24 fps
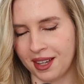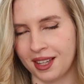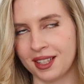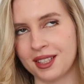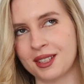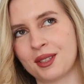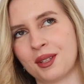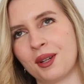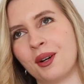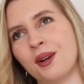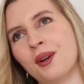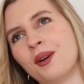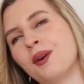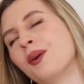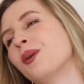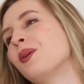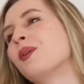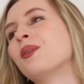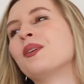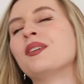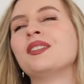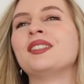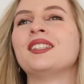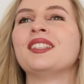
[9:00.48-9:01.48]

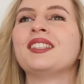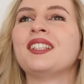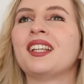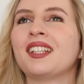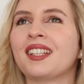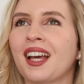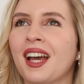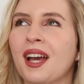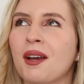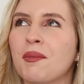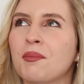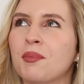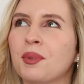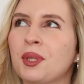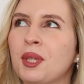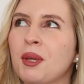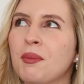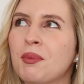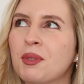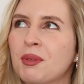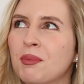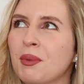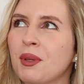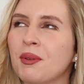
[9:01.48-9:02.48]
So the thing that
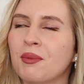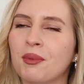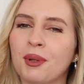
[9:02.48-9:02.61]
keeps me